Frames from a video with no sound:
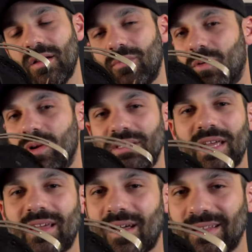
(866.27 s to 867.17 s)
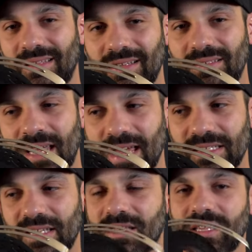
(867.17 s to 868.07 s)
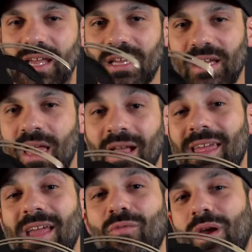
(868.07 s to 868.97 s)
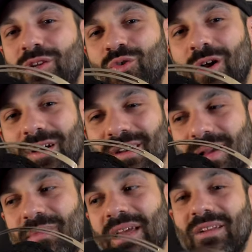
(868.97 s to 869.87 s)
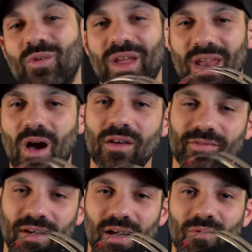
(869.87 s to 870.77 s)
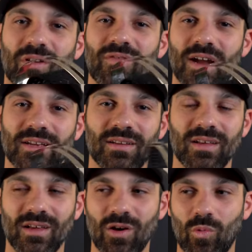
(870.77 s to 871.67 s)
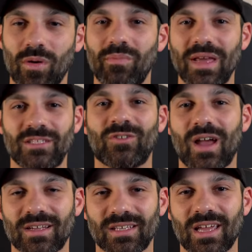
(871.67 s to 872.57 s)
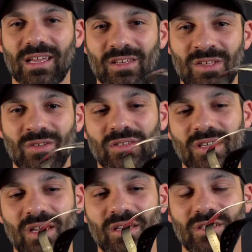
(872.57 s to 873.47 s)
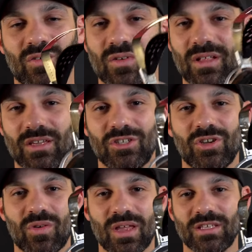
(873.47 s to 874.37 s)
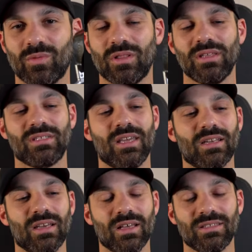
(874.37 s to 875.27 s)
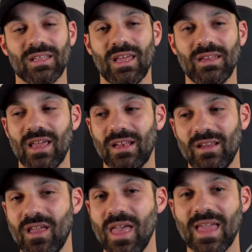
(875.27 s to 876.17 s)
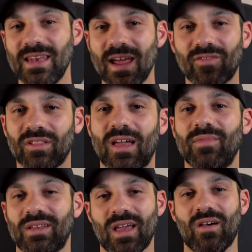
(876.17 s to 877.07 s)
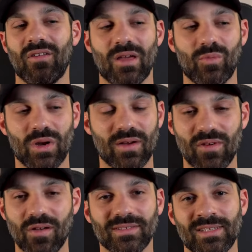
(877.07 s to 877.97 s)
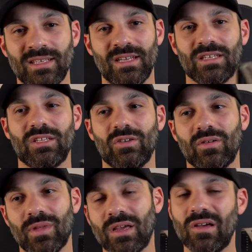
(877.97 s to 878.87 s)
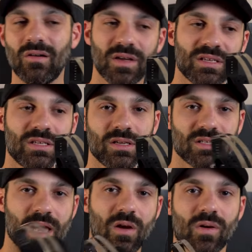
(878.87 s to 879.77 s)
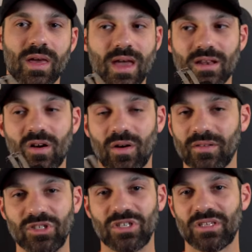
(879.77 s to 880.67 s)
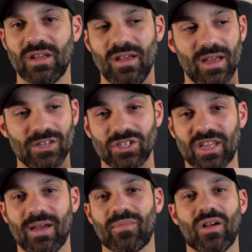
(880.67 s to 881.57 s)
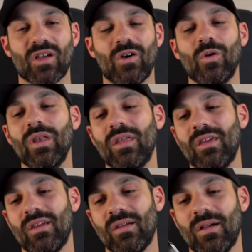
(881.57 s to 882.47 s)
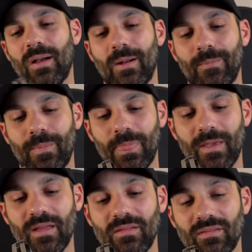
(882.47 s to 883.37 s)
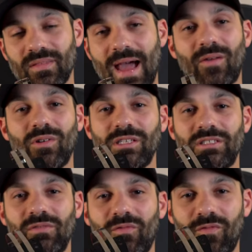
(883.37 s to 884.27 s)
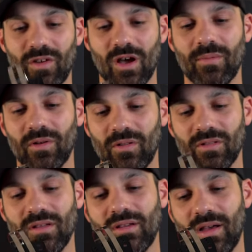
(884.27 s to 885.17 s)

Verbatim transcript: But once I got a little taste, it's like a, a gateway drug. And I'm like, okay, now I find I want to find what bass tracks I can use to really showcase what this thing does. And it it never let me down. It, whatever I was listening to, I'm like, oh, I guess it does that okay. No, it just it just kept on going, um, and that was phenomenal.